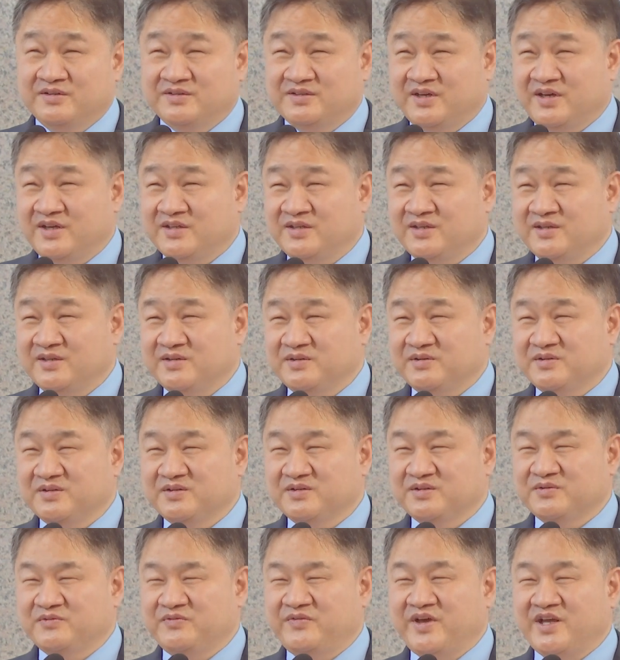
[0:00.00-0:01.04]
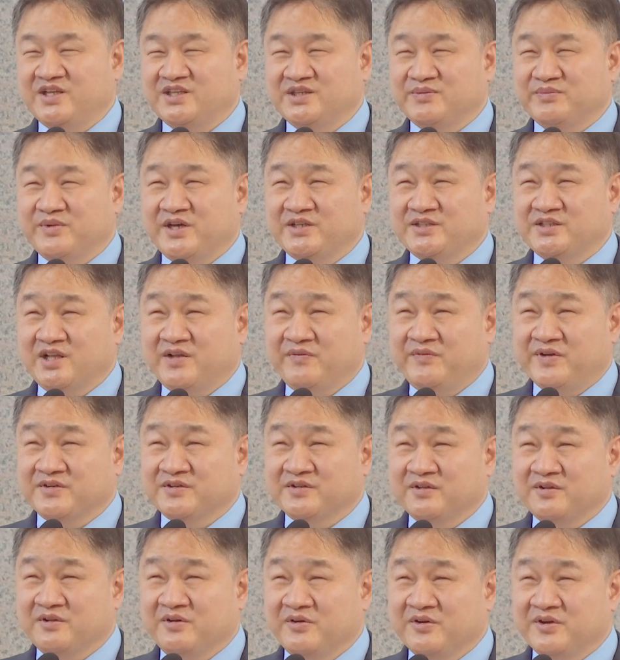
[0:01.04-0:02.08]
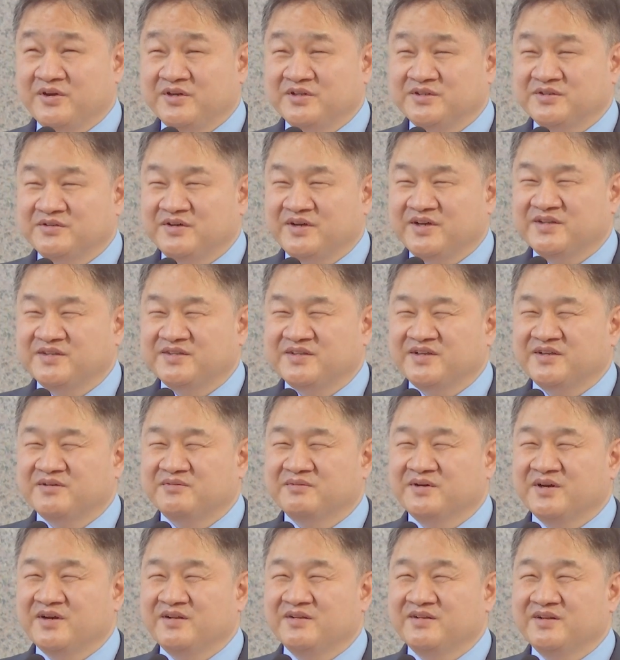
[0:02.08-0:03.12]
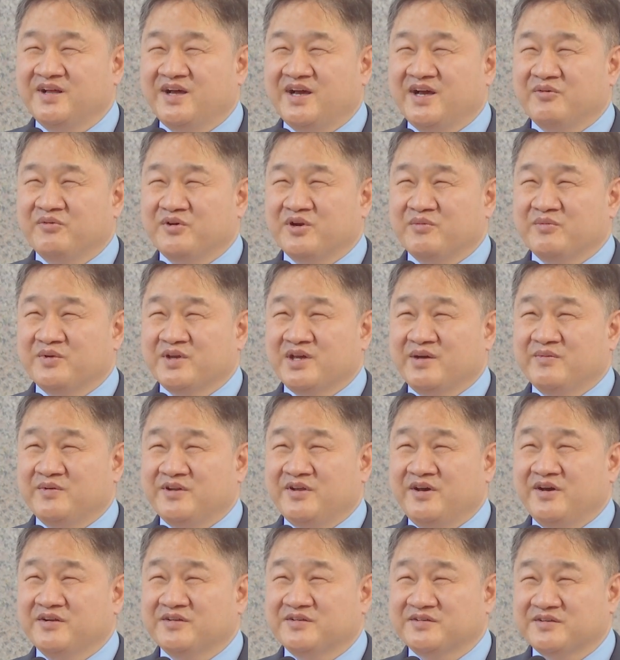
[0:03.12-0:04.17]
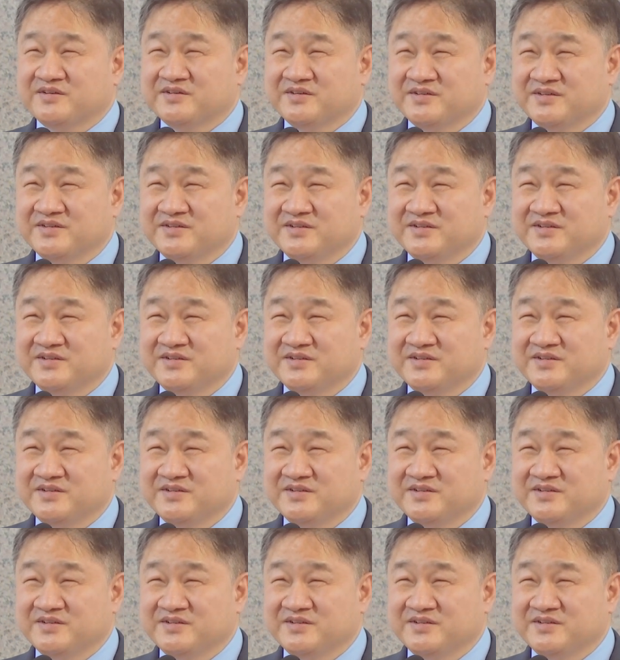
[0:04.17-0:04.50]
I didn't fancy myself as a lawyer, so I said, well, I want to become a doctor.